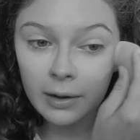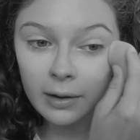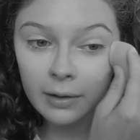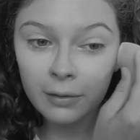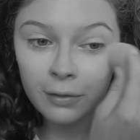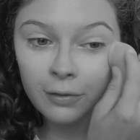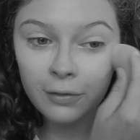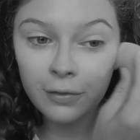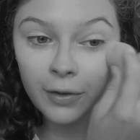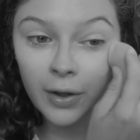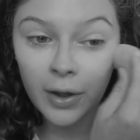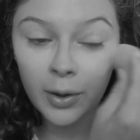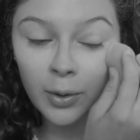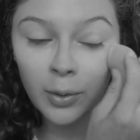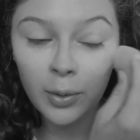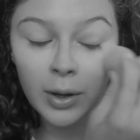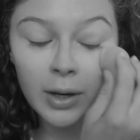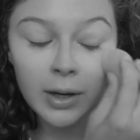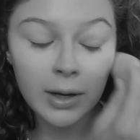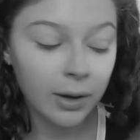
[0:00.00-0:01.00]
I
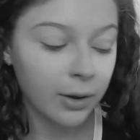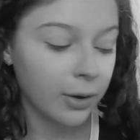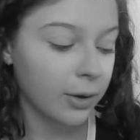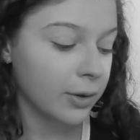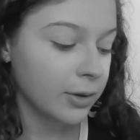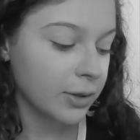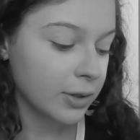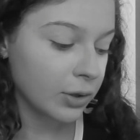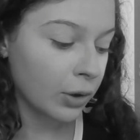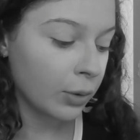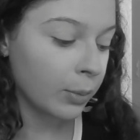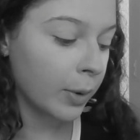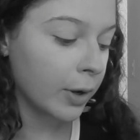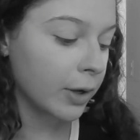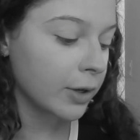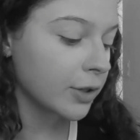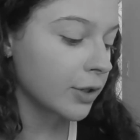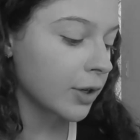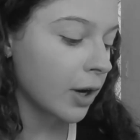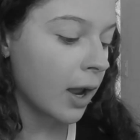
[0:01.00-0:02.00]
fell and it hurt so
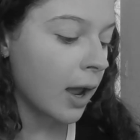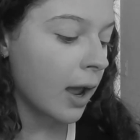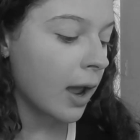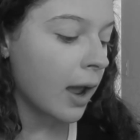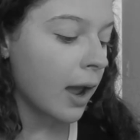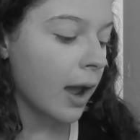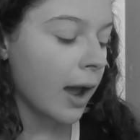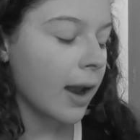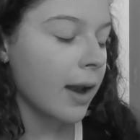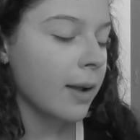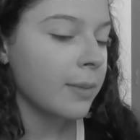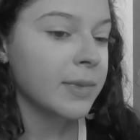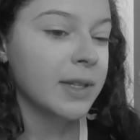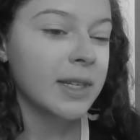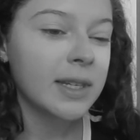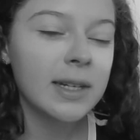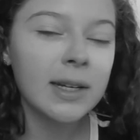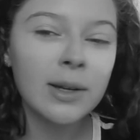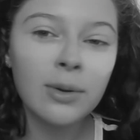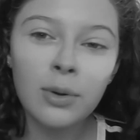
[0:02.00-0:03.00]
much and I'm um,
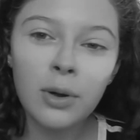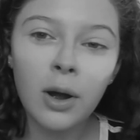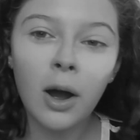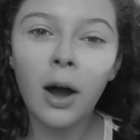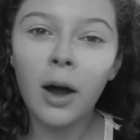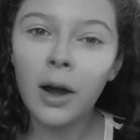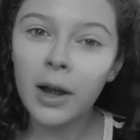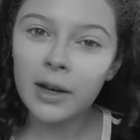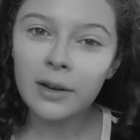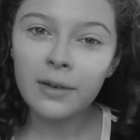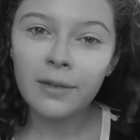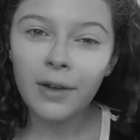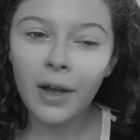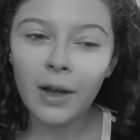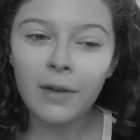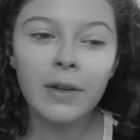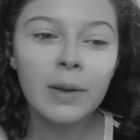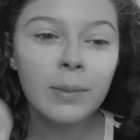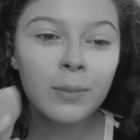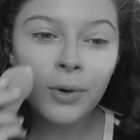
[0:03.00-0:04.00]
still kind of
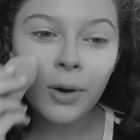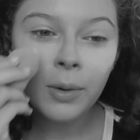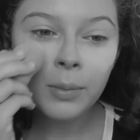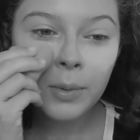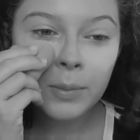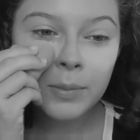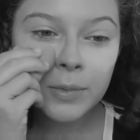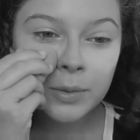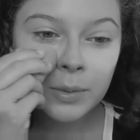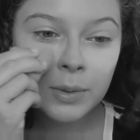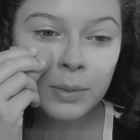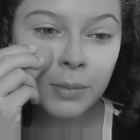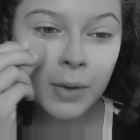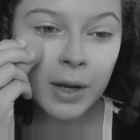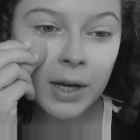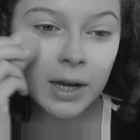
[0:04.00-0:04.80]
having problems with my